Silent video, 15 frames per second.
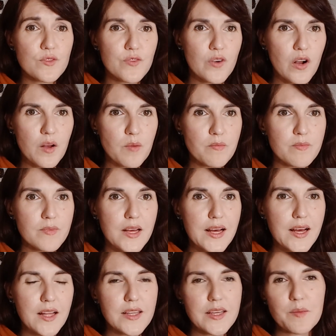from,
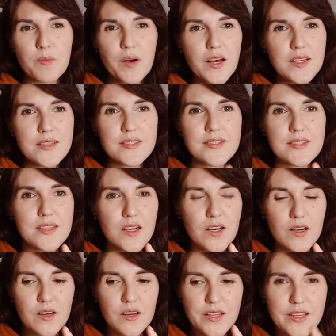like buns, a